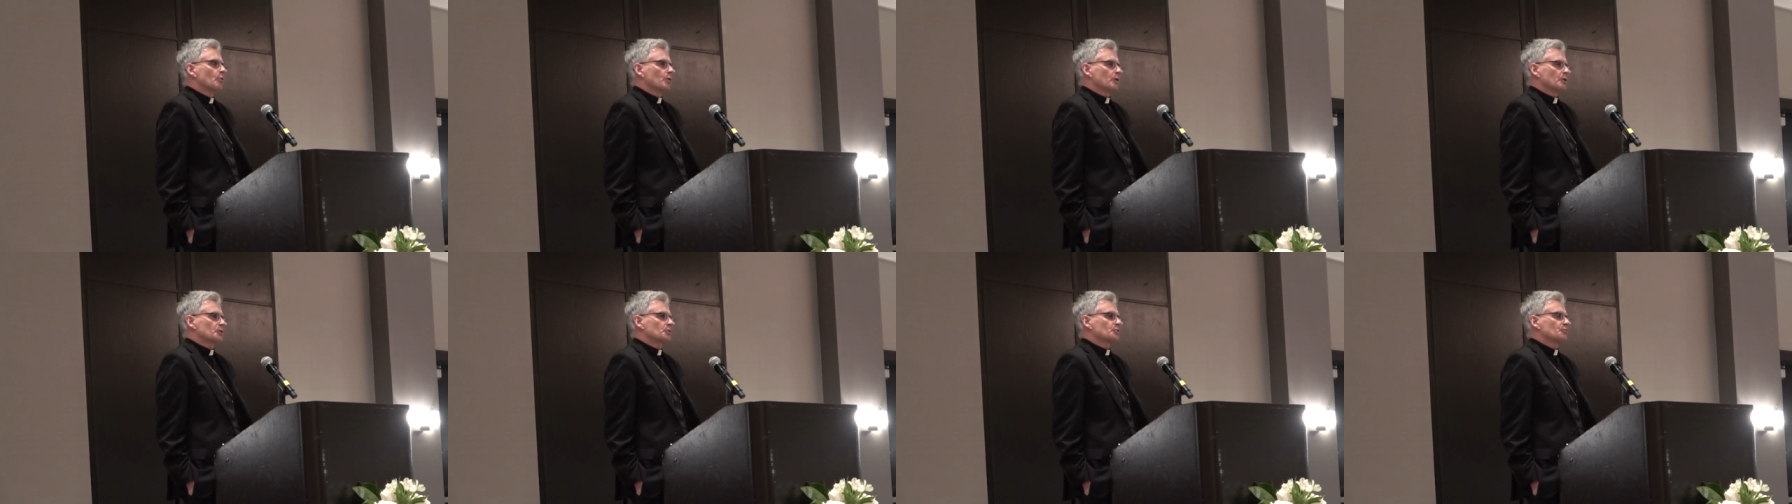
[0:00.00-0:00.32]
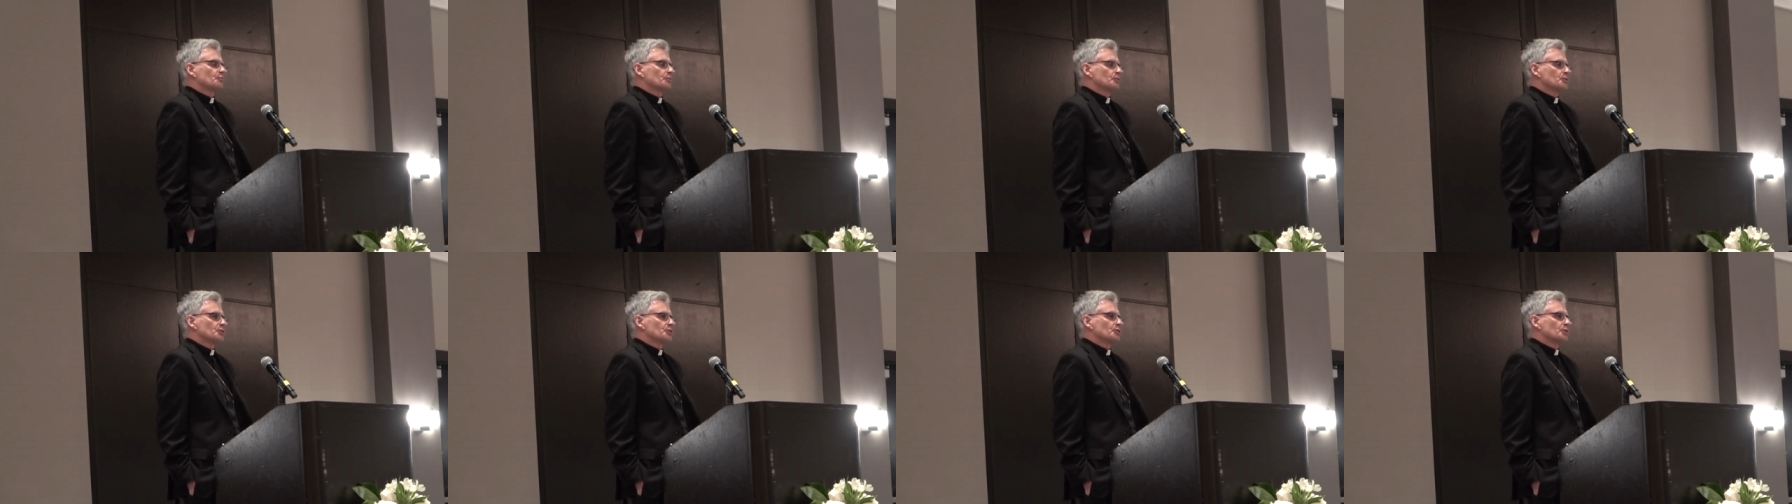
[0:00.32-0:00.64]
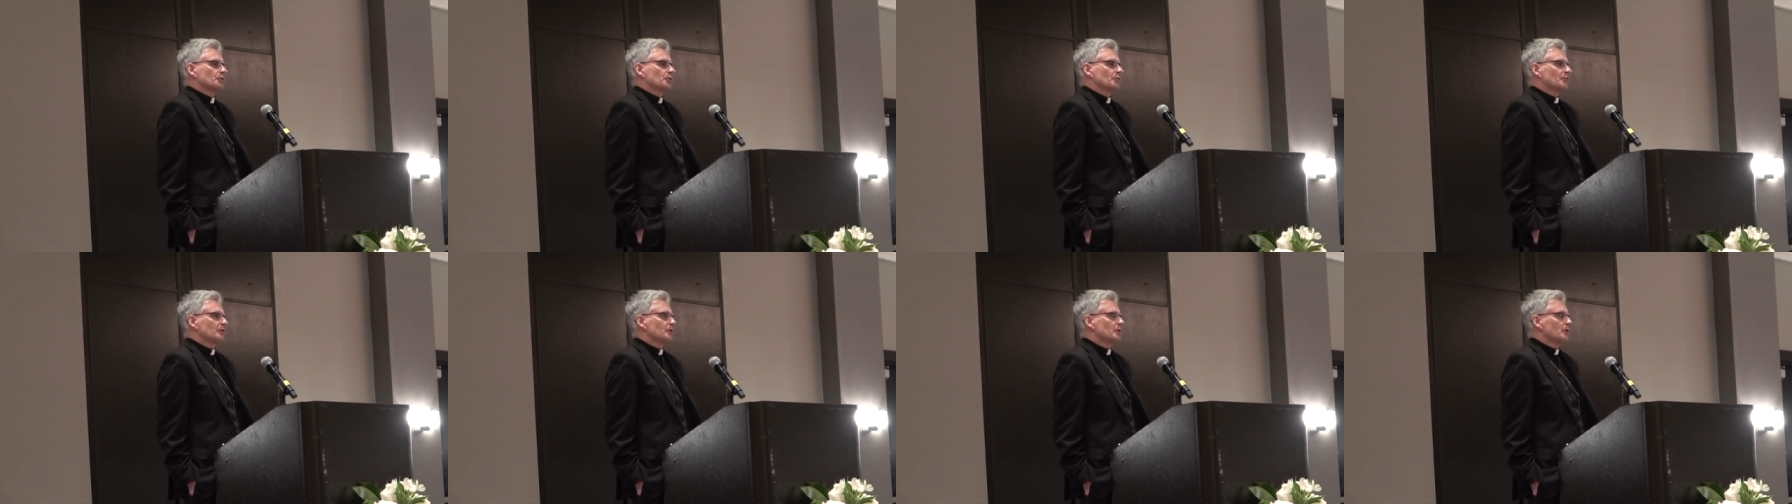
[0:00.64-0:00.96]
Mark's
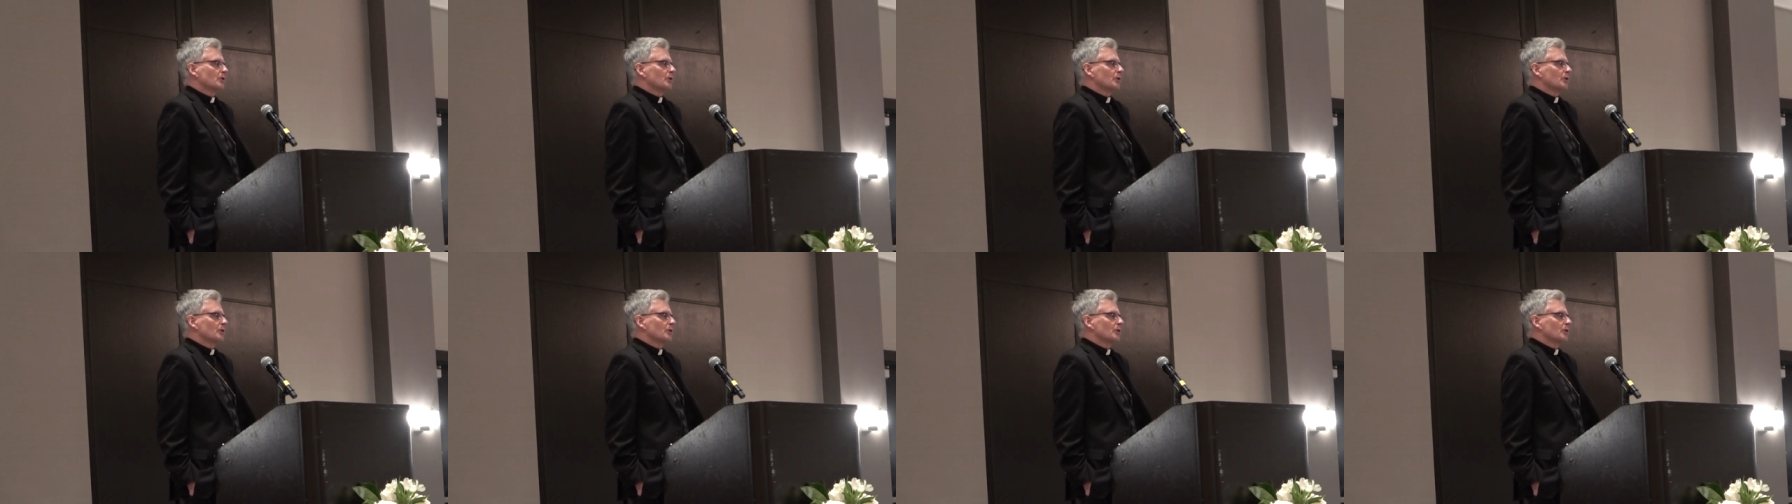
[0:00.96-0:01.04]
version of it.